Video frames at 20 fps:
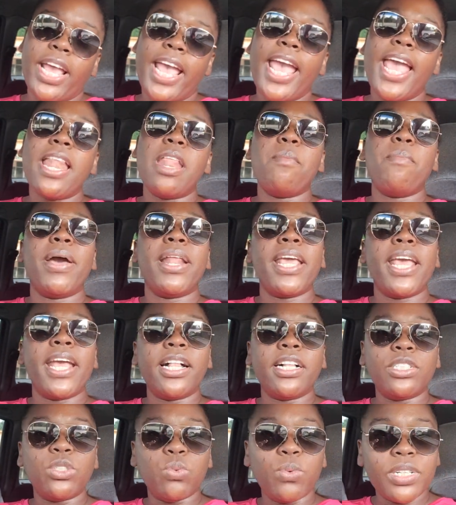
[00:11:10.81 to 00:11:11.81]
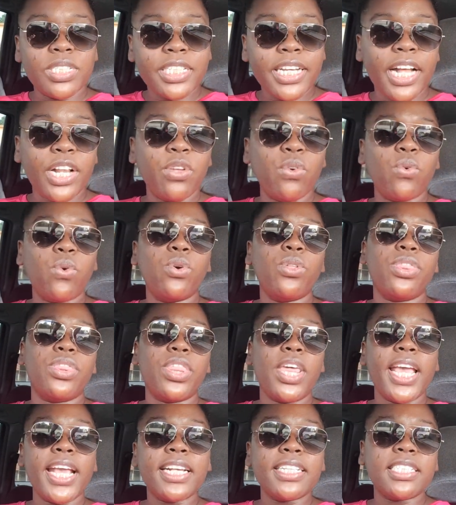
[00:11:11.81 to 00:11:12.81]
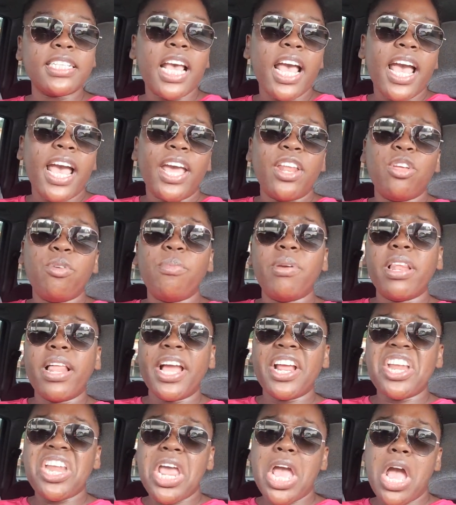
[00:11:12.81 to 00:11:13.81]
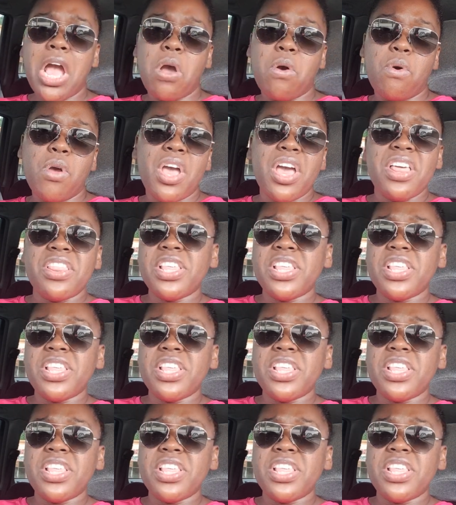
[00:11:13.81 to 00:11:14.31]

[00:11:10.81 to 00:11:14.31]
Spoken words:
Anybody else will tell you things and you'll be like, no,